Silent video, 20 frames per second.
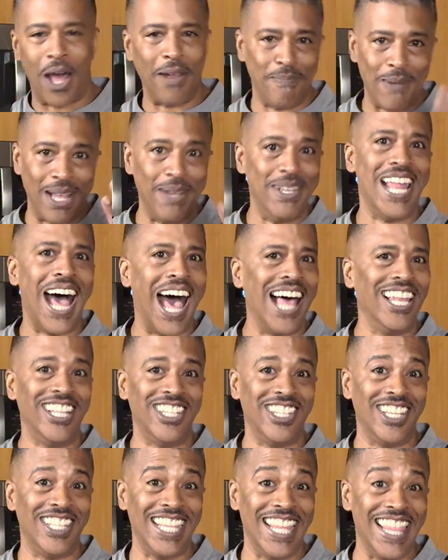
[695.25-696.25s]
My
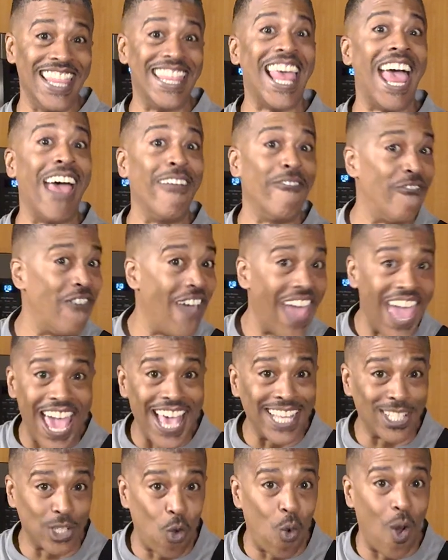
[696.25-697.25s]
knowledge isn't that
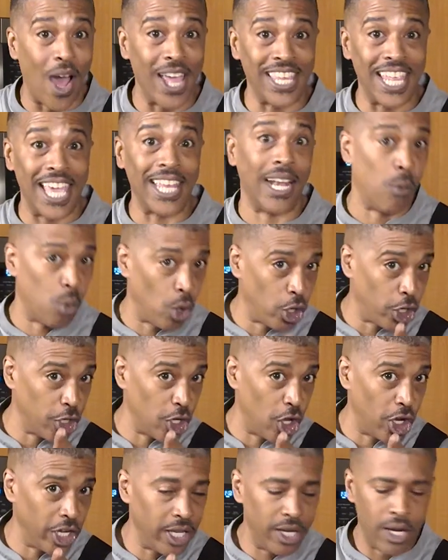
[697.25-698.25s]
vast quite yet. I'm working
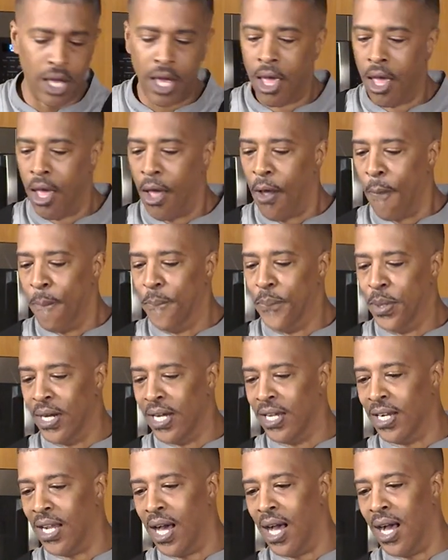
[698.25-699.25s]
on it,
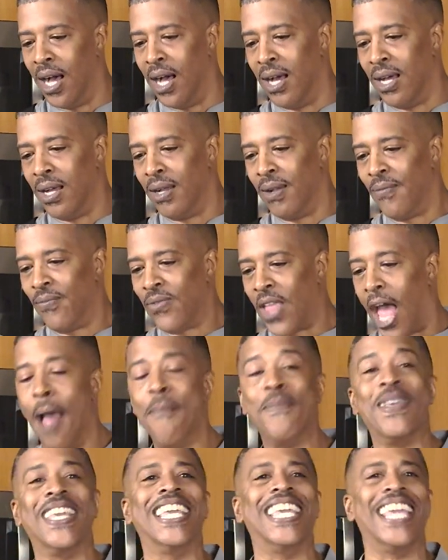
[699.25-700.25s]
but
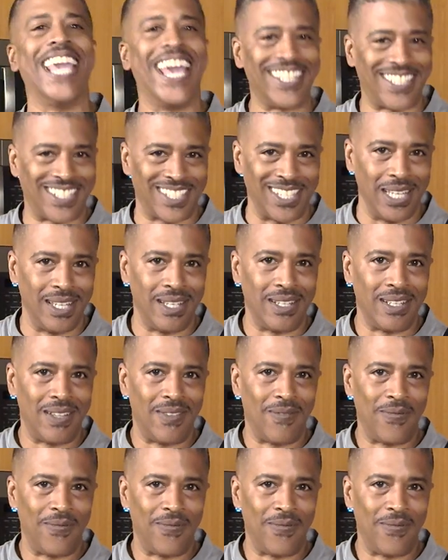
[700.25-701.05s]
I'm guessing.